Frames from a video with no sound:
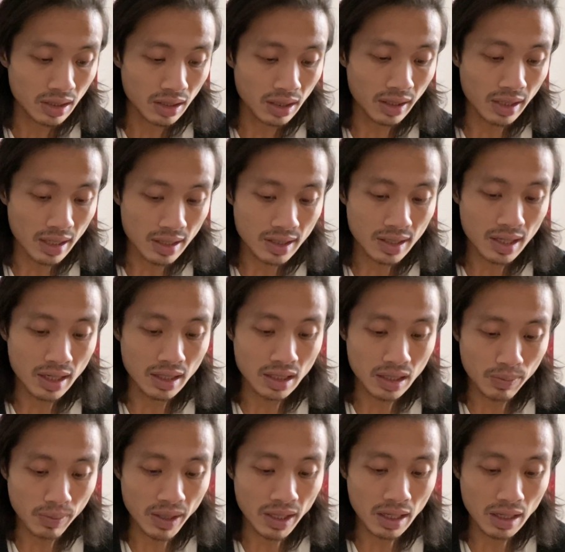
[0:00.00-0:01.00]
like I said,
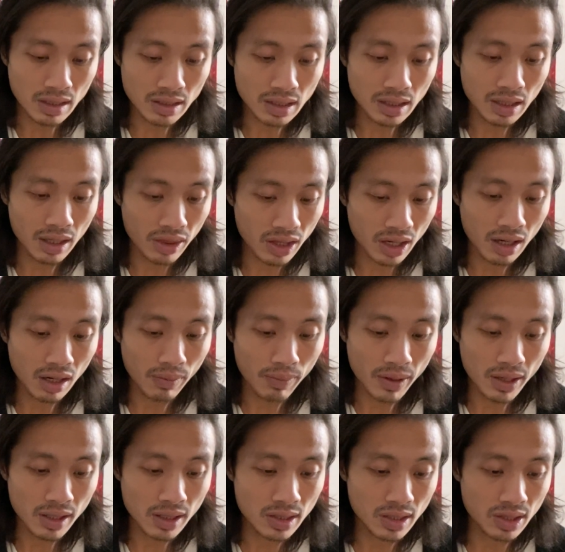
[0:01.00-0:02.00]
speaking to a
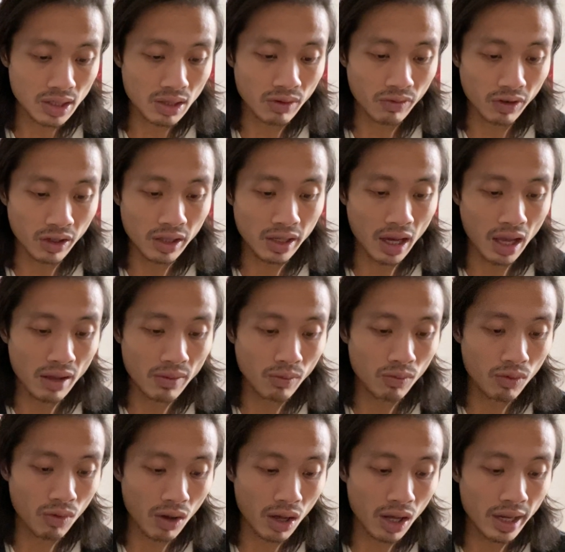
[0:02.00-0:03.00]
therapist to really
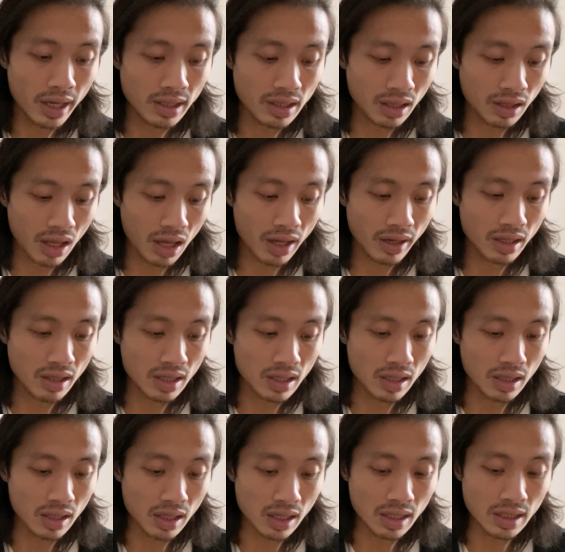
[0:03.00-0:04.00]
unwind a lot of the,
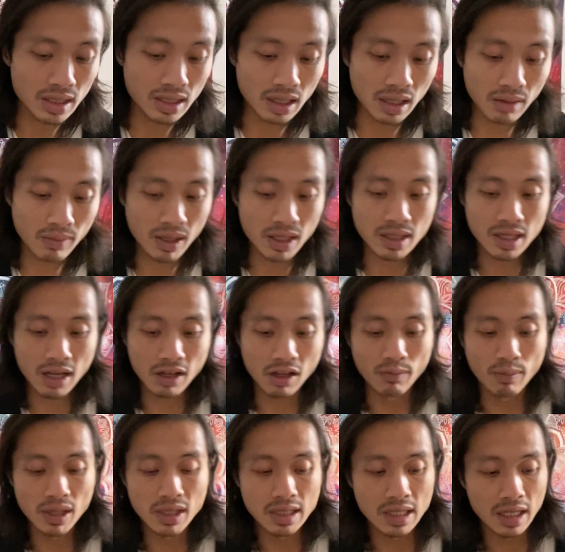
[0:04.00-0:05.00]
these demons that you've
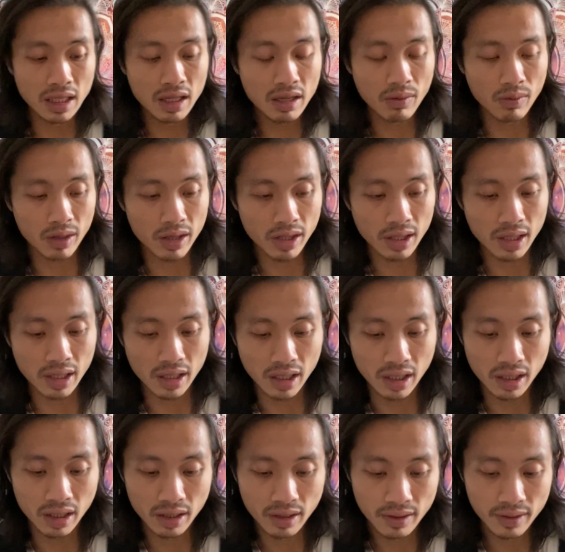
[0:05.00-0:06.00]
been dealing with here.
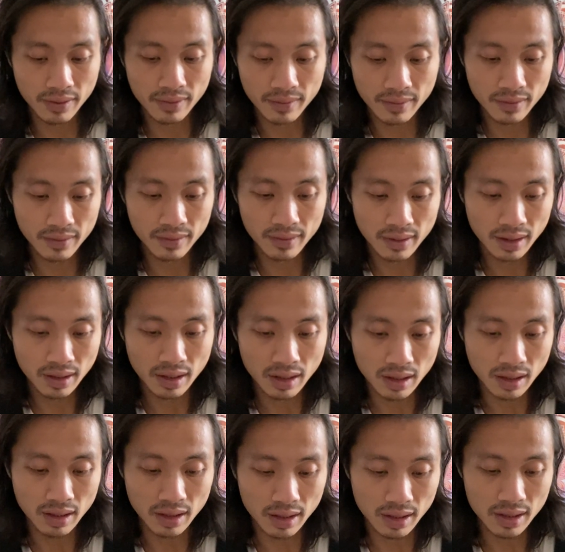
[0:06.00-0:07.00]

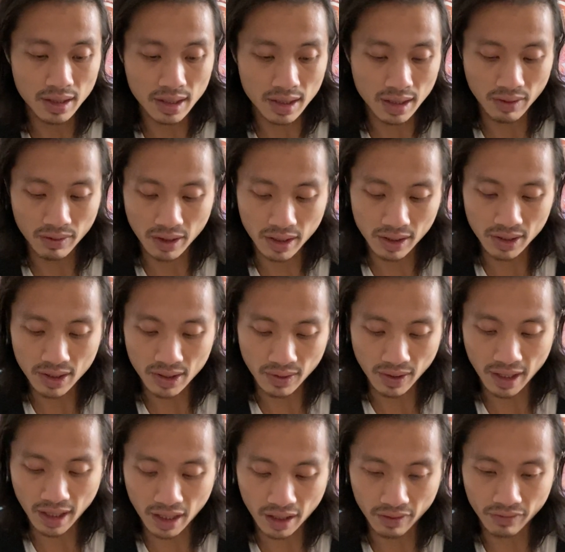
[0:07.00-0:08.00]
Let's see what else we
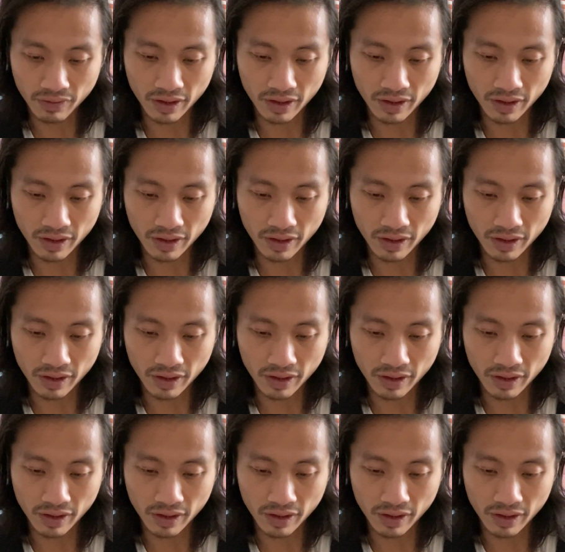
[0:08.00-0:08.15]
have